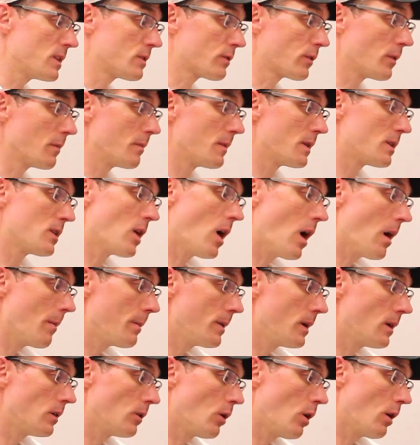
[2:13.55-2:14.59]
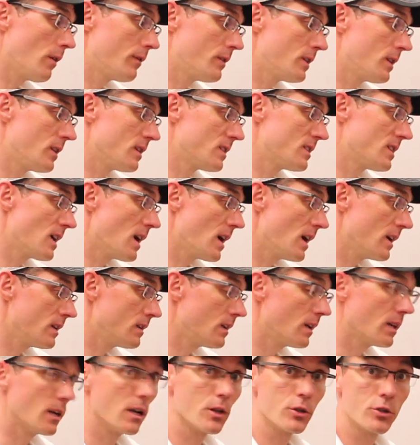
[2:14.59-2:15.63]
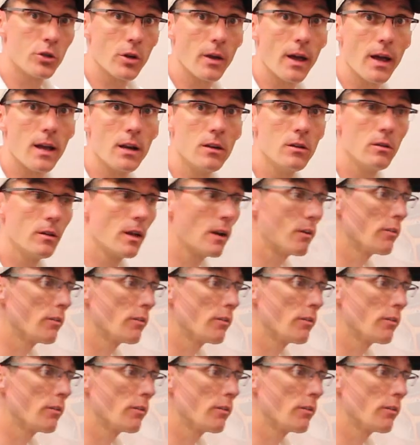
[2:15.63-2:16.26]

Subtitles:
from the top here off to the side, and I'll show you how to do that